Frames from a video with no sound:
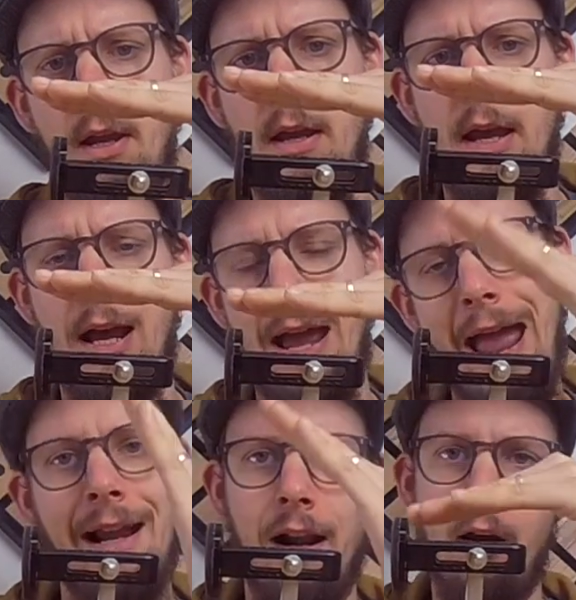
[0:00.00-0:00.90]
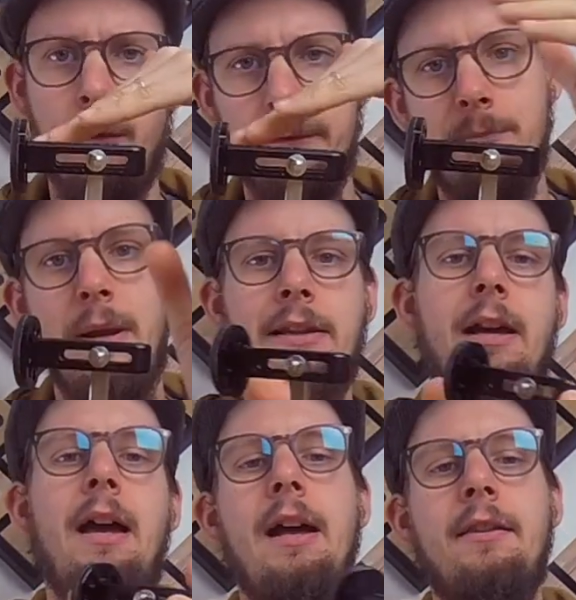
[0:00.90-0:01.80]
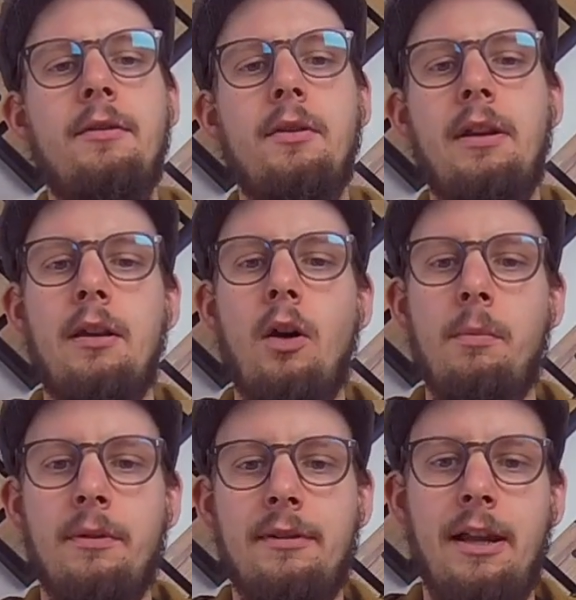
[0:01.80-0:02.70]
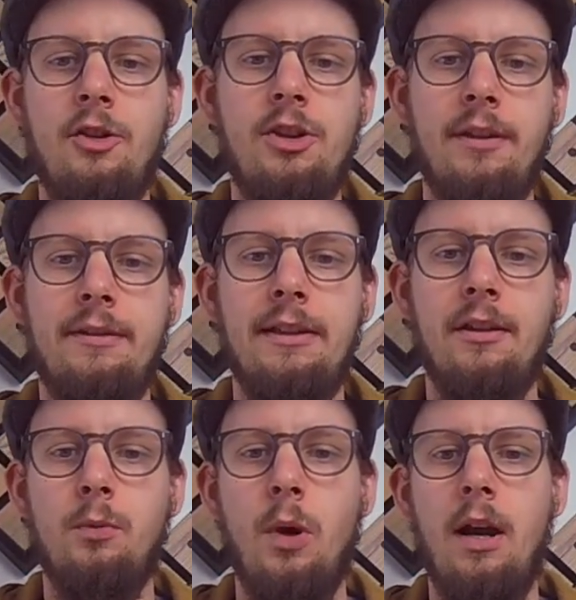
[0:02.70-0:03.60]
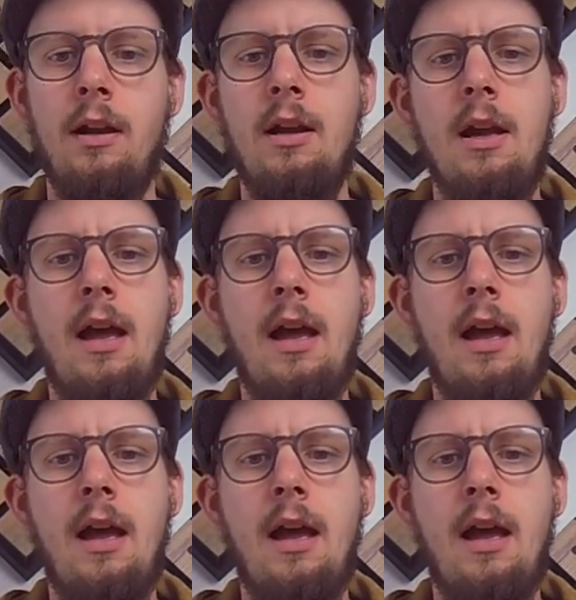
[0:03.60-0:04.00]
angle of the beta head, so you can obviously adjust that as well.